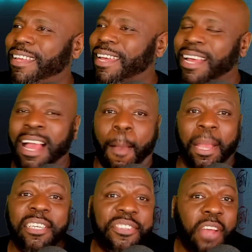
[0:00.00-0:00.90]
I mean,
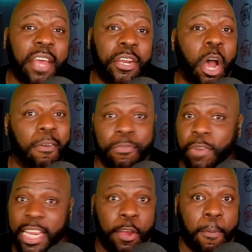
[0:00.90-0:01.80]
you started off
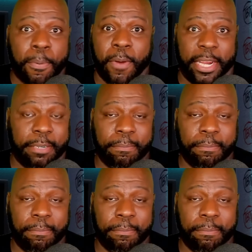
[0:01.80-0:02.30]
really on point.